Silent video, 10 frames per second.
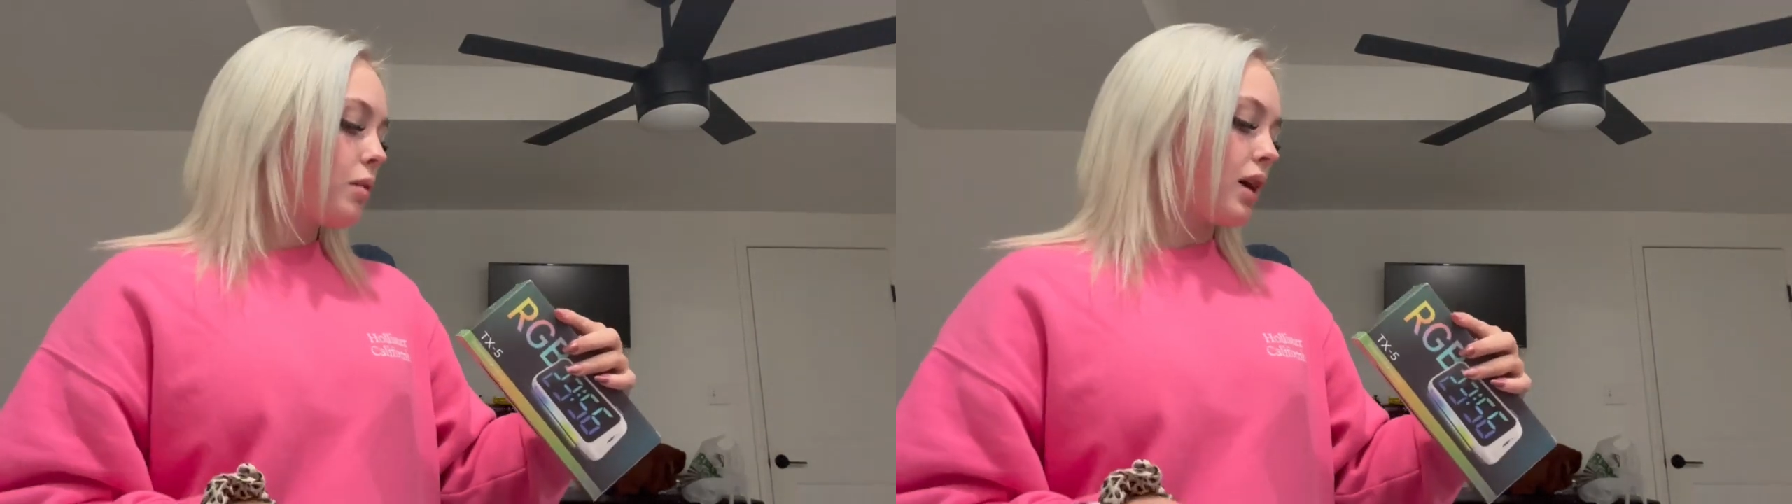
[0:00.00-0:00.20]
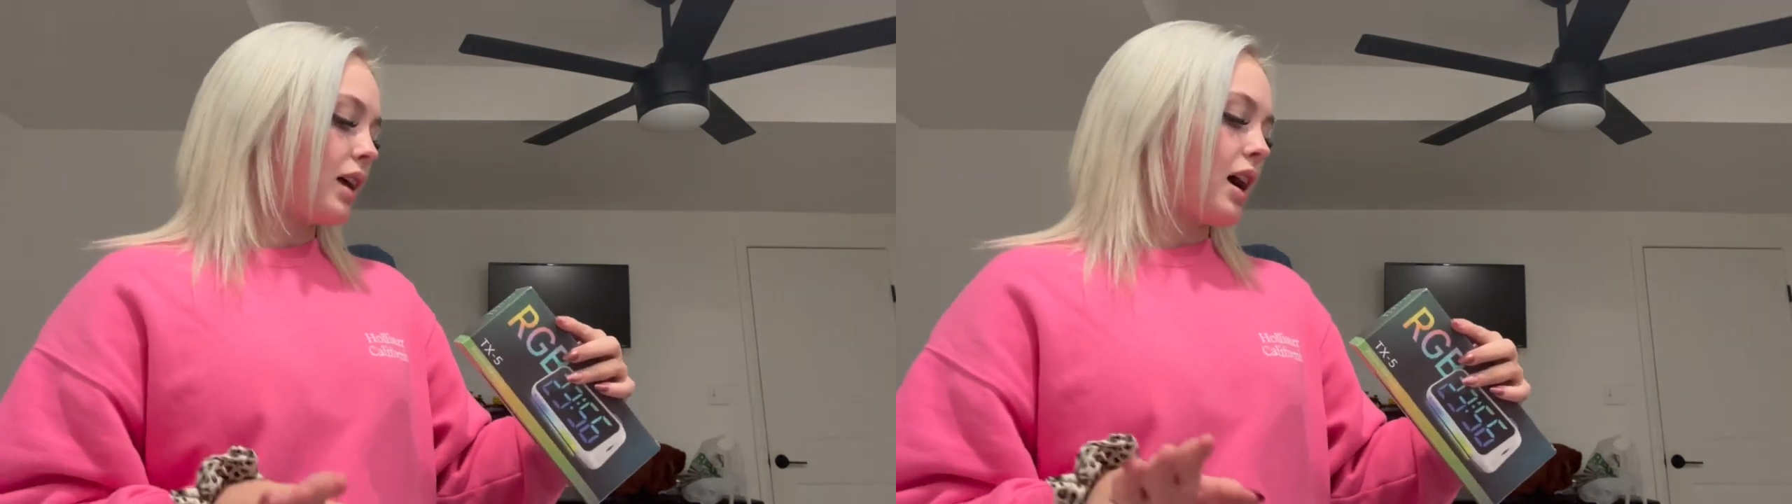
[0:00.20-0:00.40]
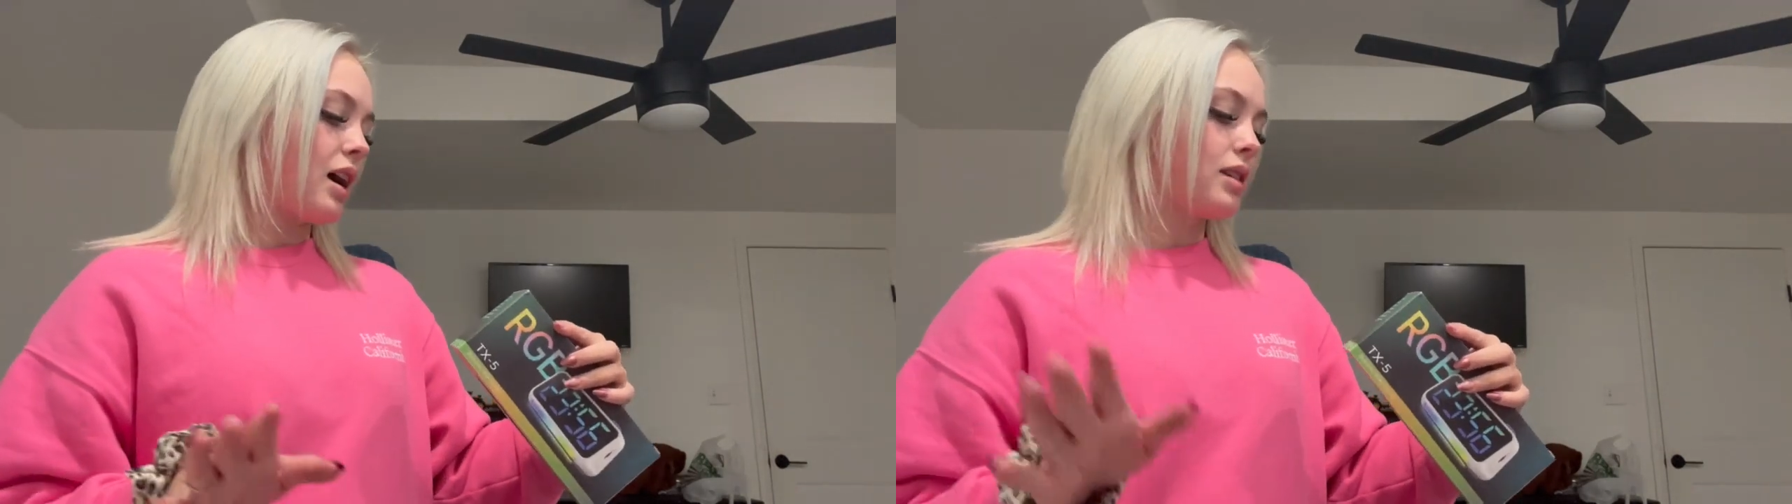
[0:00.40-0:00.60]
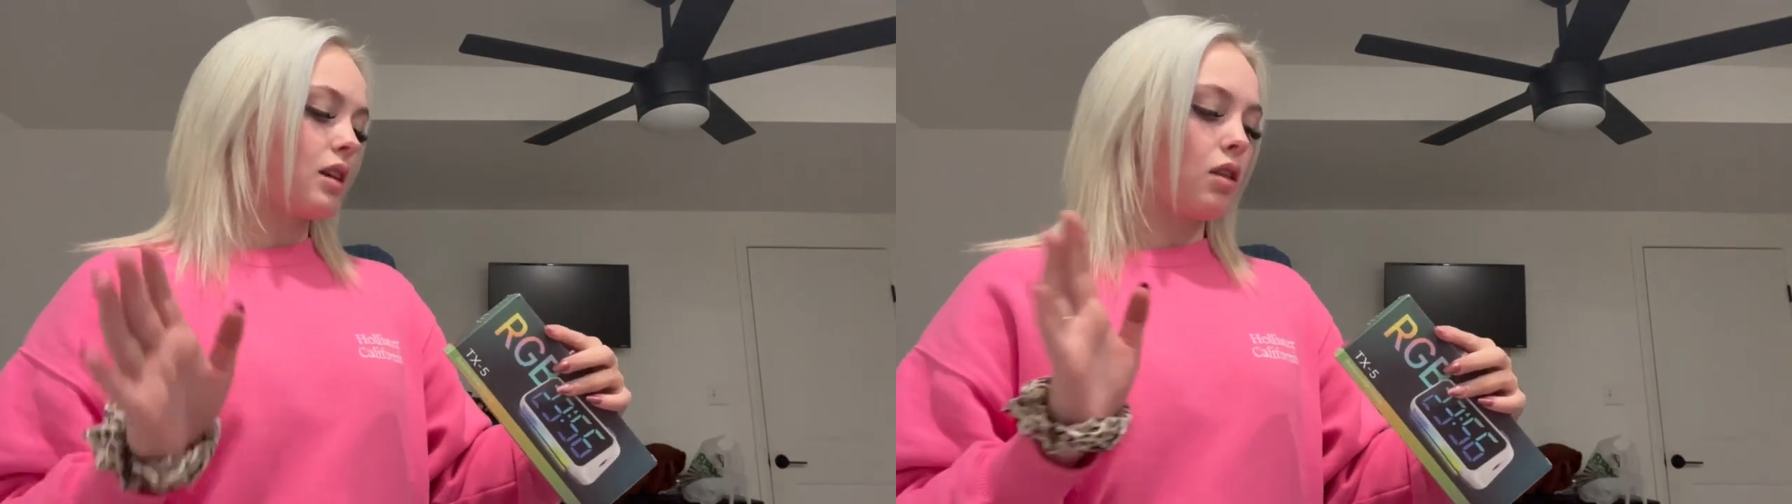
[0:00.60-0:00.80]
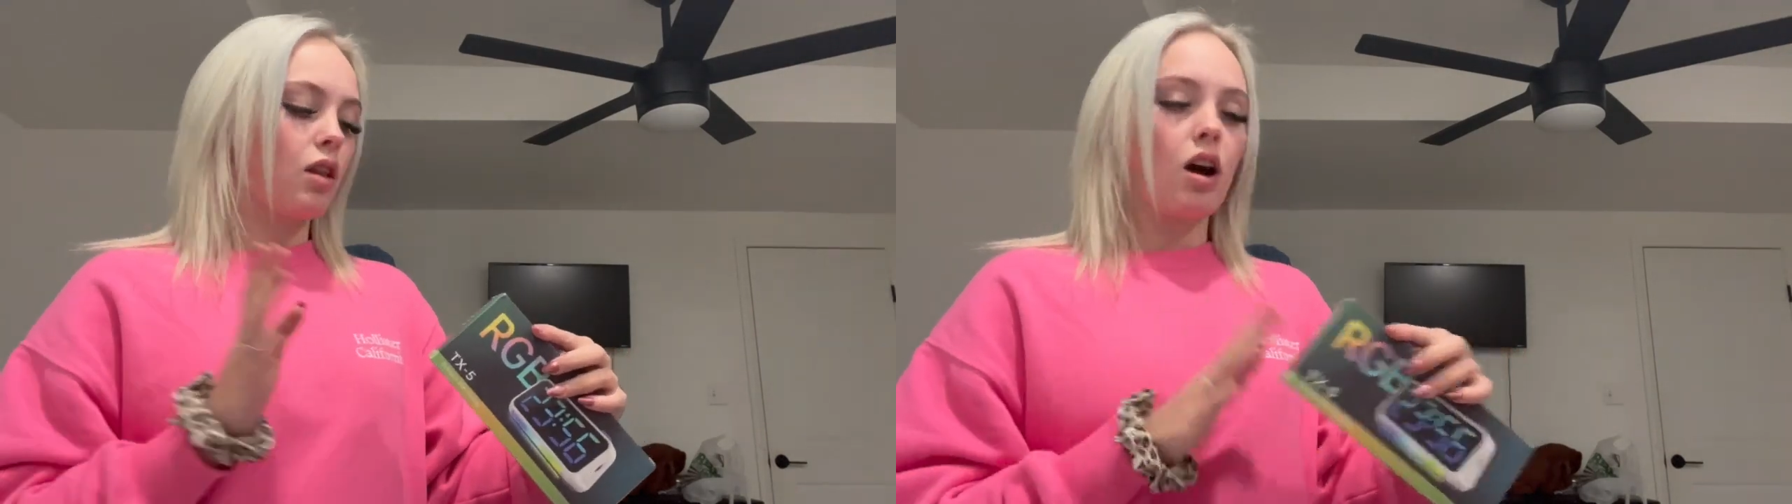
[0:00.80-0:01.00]
and it has
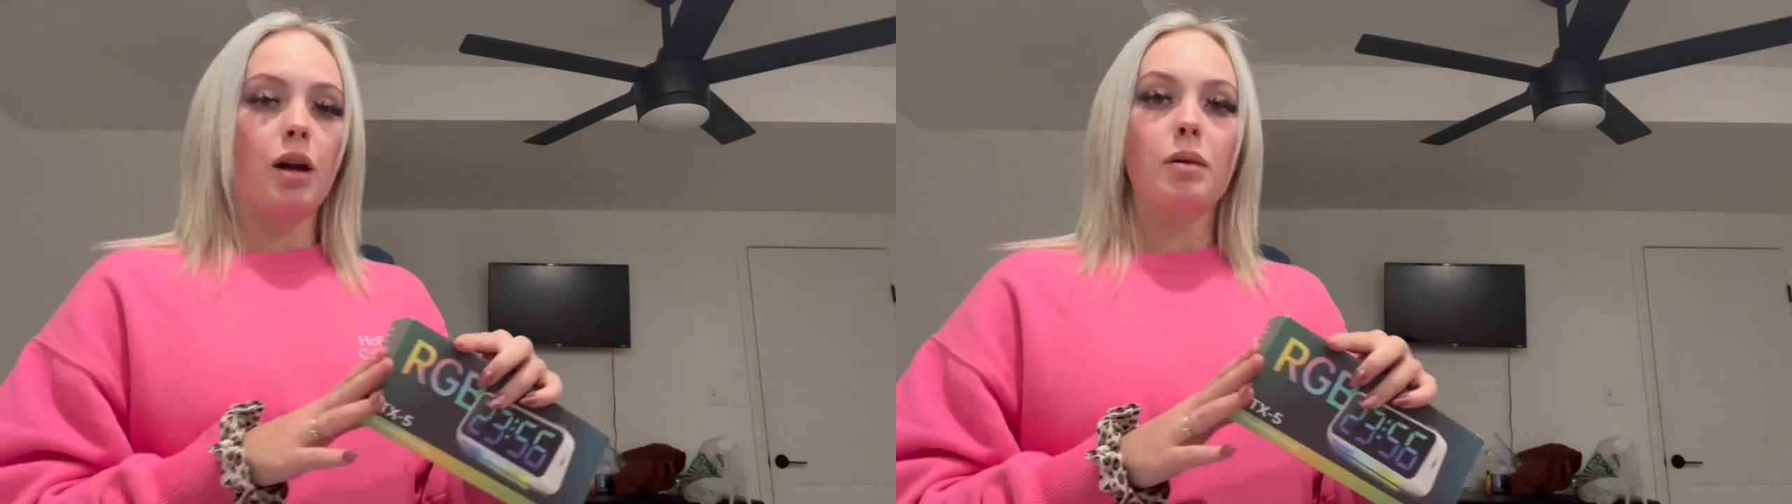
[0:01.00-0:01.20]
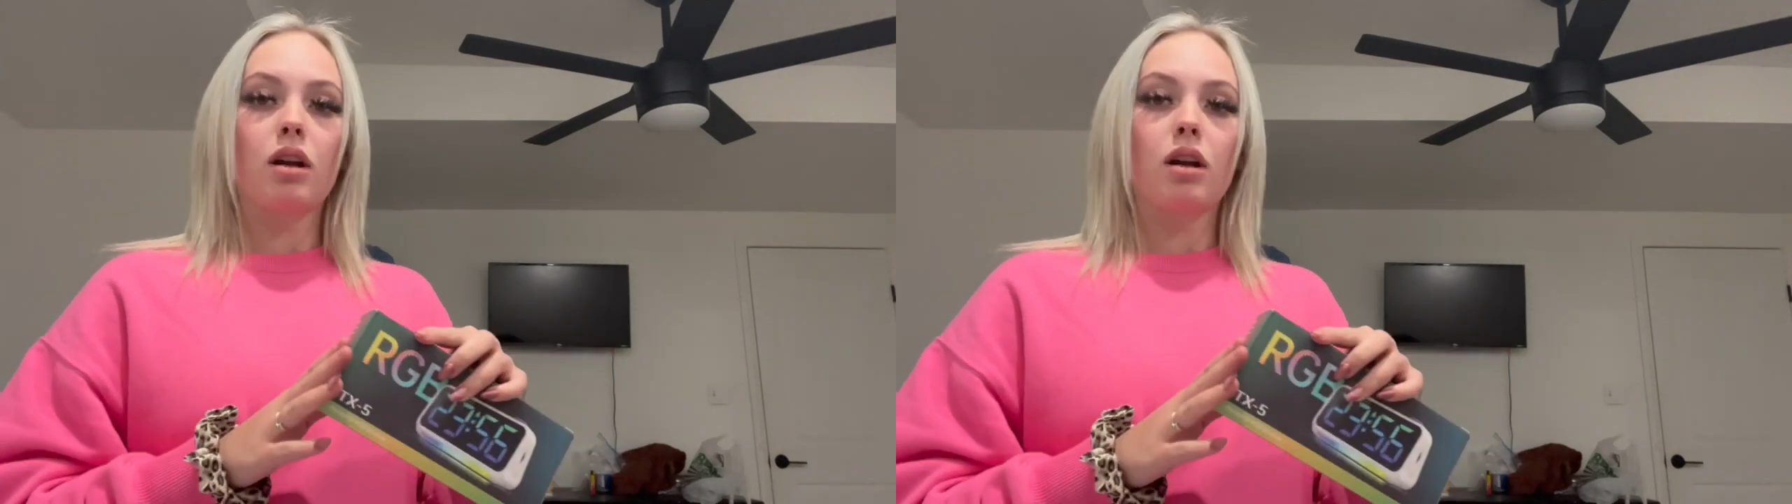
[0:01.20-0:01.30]
alarm,